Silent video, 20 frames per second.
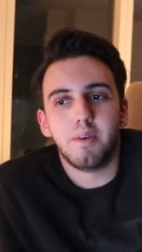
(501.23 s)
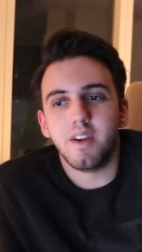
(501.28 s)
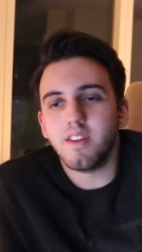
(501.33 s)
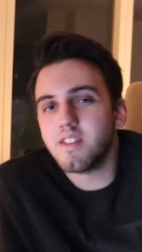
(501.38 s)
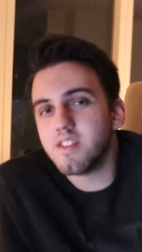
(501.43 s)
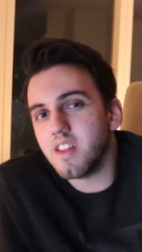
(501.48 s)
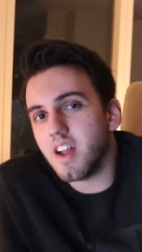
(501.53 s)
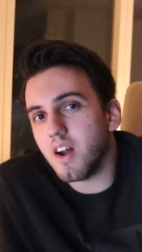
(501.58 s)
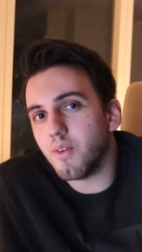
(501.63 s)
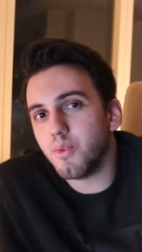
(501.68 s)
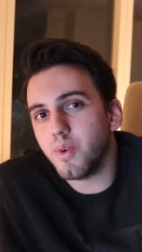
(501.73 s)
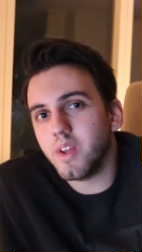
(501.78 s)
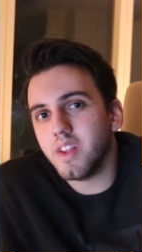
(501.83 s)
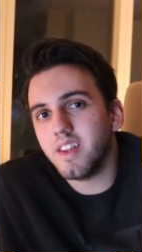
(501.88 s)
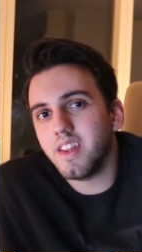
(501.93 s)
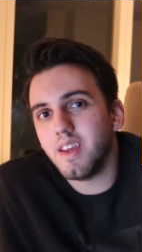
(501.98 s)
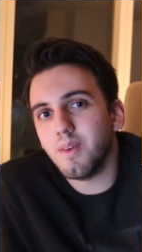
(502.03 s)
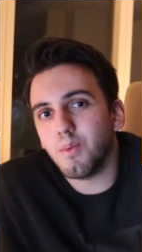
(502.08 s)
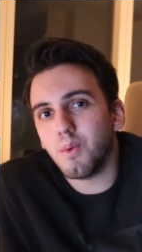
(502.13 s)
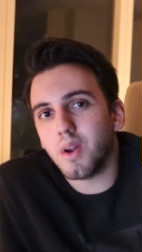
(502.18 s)
But it's not
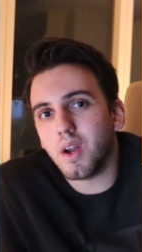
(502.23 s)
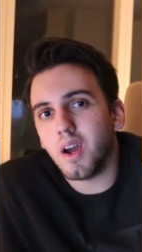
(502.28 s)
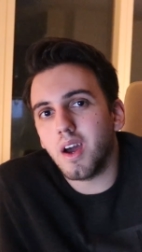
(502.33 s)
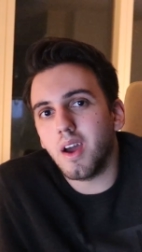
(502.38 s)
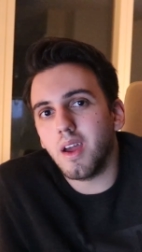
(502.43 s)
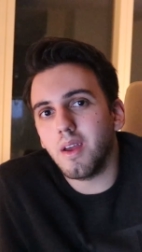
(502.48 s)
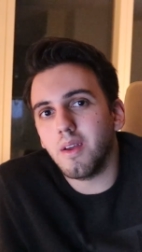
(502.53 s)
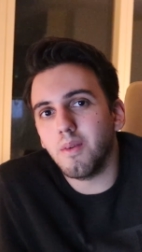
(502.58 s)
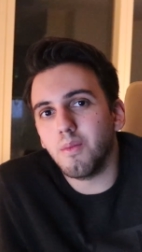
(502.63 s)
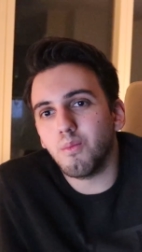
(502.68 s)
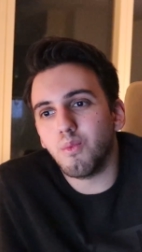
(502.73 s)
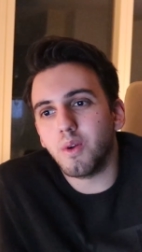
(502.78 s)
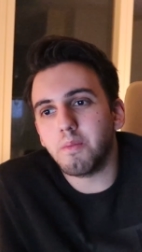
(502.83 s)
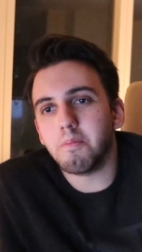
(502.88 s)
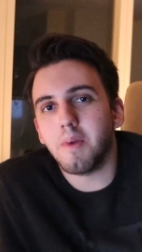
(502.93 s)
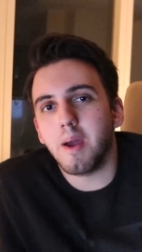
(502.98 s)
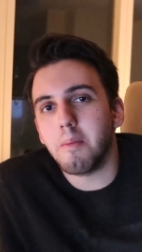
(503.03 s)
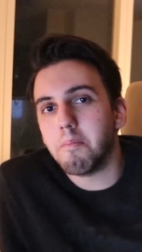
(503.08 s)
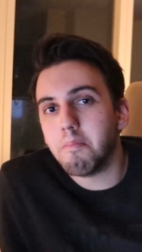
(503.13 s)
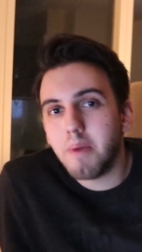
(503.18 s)
really what I
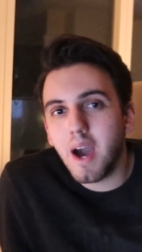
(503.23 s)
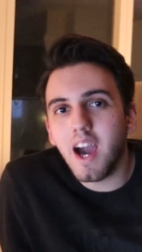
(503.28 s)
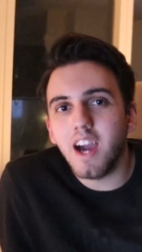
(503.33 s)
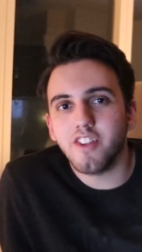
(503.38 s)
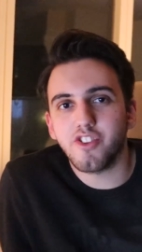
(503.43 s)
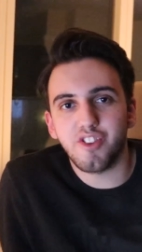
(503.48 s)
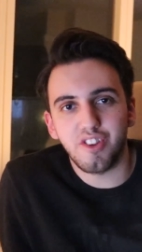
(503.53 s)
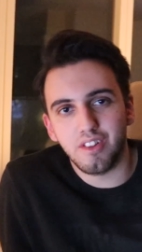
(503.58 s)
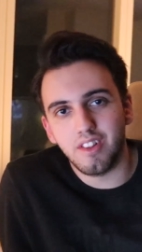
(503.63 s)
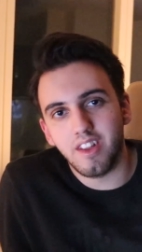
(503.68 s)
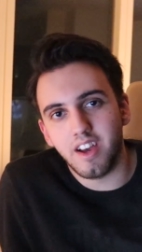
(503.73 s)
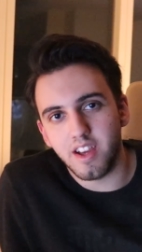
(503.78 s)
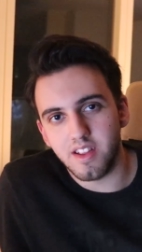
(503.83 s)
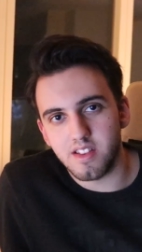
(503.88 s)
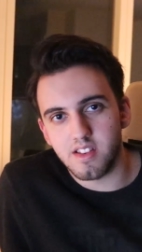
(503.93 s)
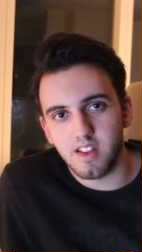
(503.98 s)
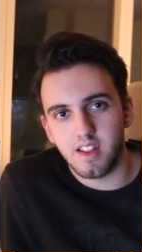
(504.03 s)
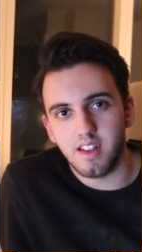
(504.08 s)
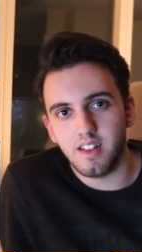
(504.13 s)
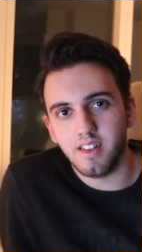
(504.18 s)
what my passion
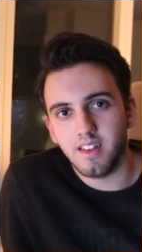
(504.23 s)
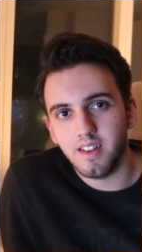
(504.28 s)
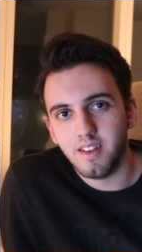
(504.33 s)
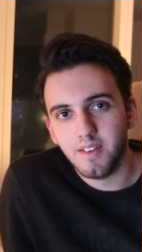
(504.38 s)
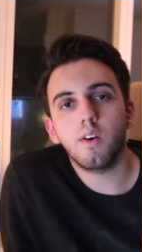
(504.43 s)
lies in.